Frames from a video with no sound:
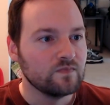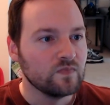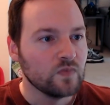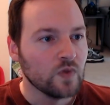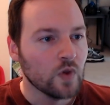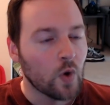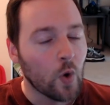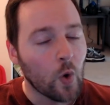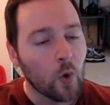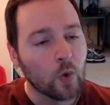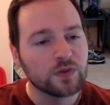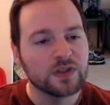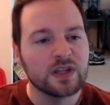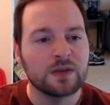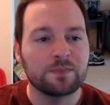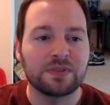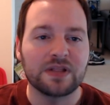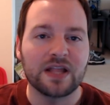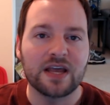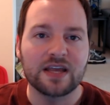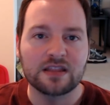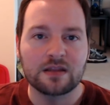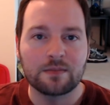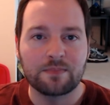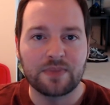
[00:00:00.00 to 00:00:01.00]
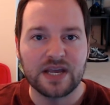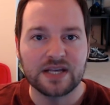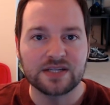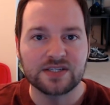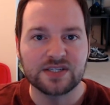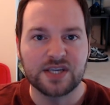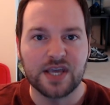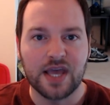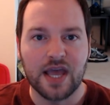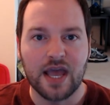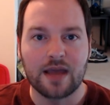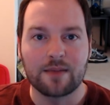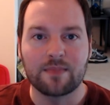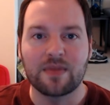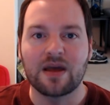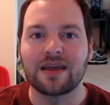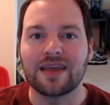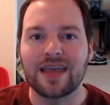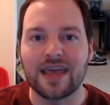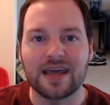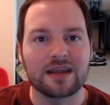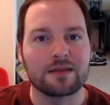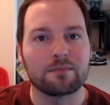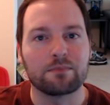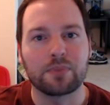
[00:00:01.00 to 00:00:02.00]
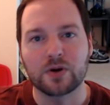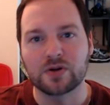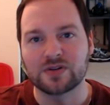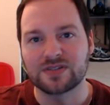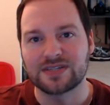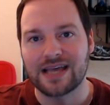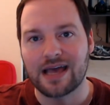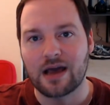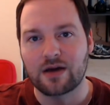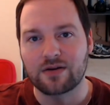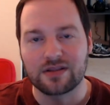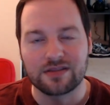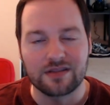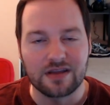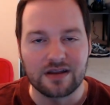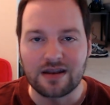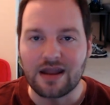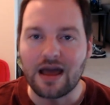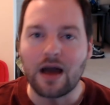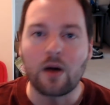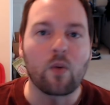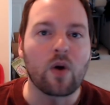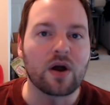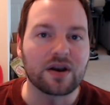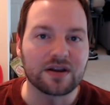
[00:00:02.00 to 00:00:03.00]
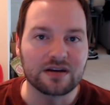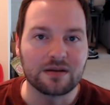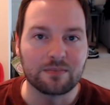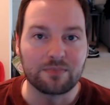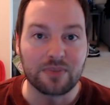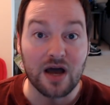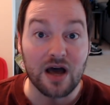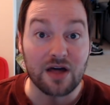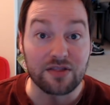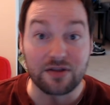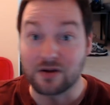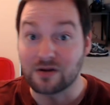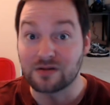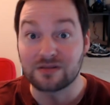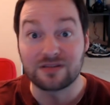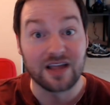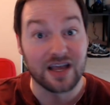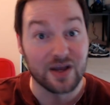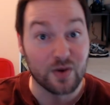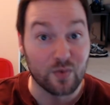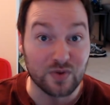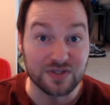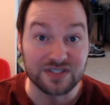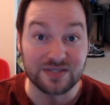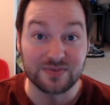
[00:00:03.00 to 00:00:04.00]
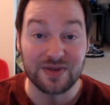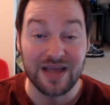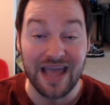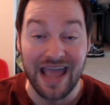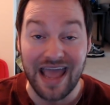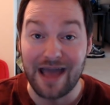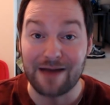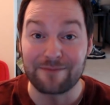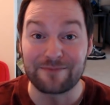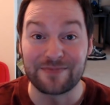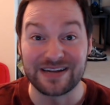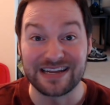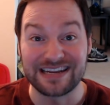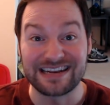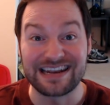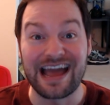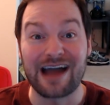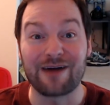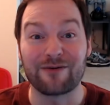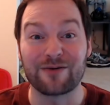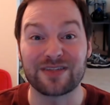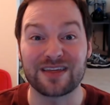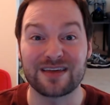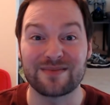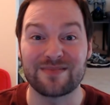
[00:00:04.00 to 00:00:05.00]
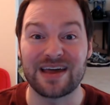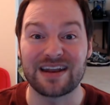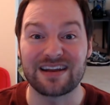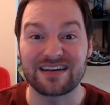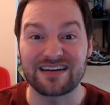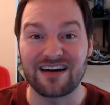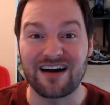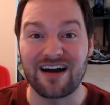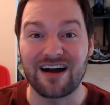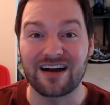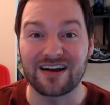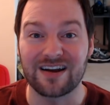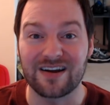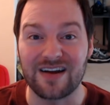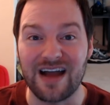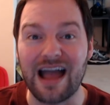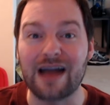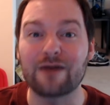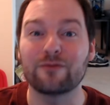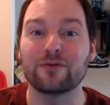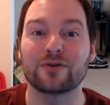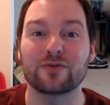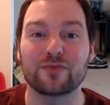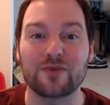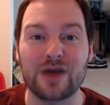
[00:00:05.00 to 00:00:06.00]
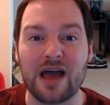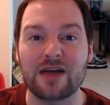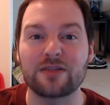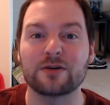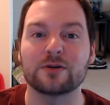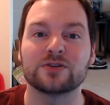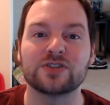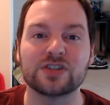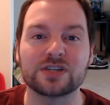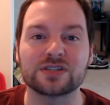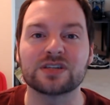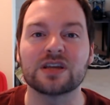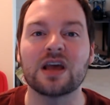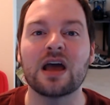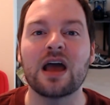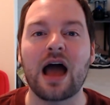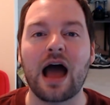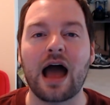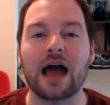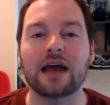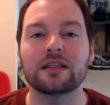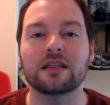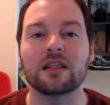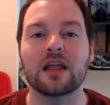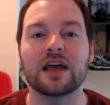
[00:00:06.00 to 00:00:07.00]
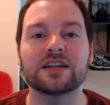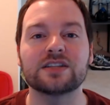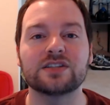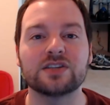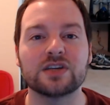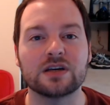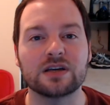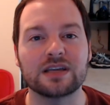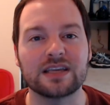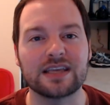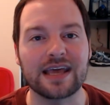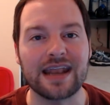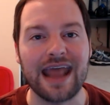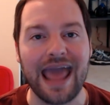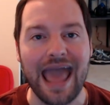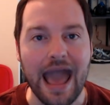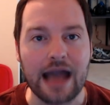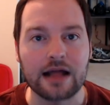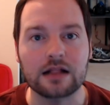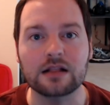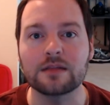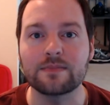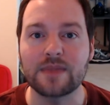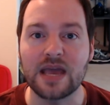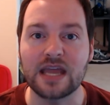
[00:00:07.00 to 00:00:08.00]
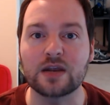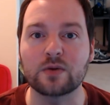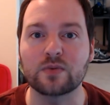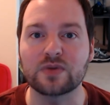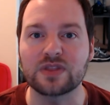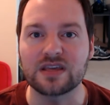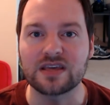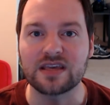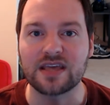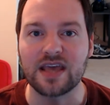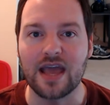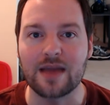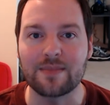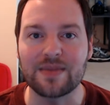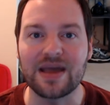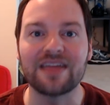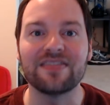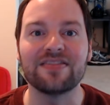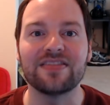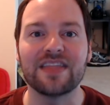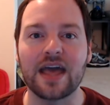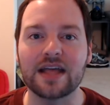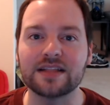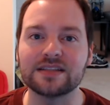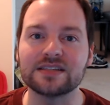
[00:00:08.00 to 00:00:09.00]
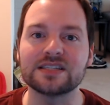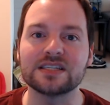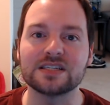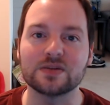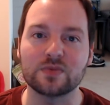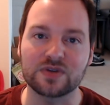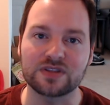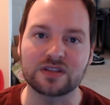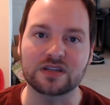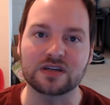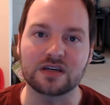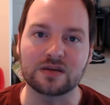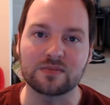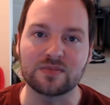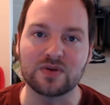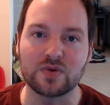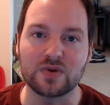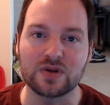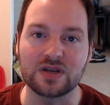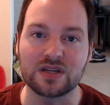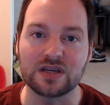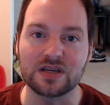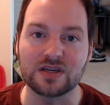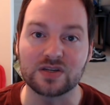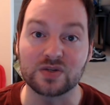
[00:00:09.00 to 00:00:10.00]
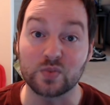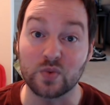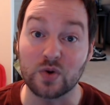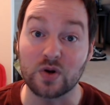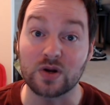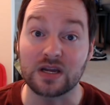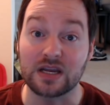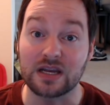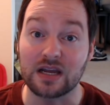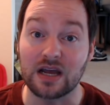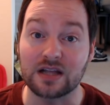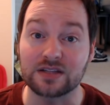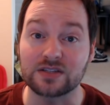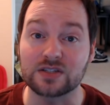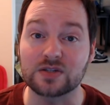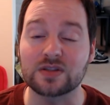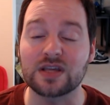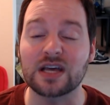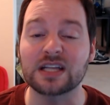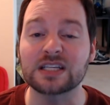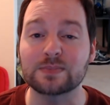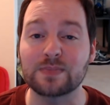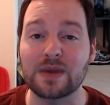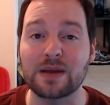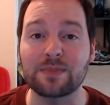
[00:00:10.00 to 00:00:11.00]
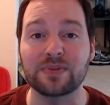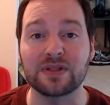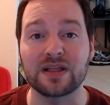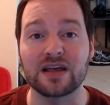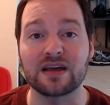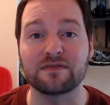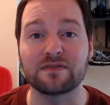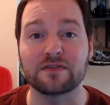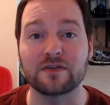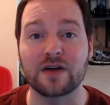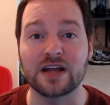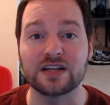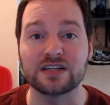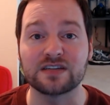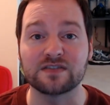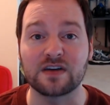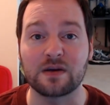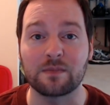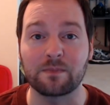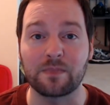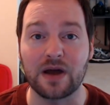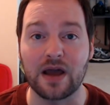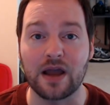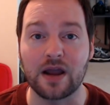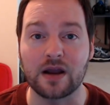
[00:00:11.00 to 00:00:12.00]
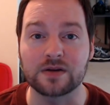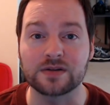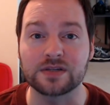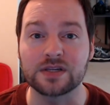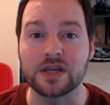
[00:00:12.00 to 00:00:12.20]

only playing the base game, getting burnt out, and then not wanting to bother, like what's happening now with Command & Conquer. I'd like to get acclimated with the game and then see what the community is working on. So that's my plan for Age of Empires.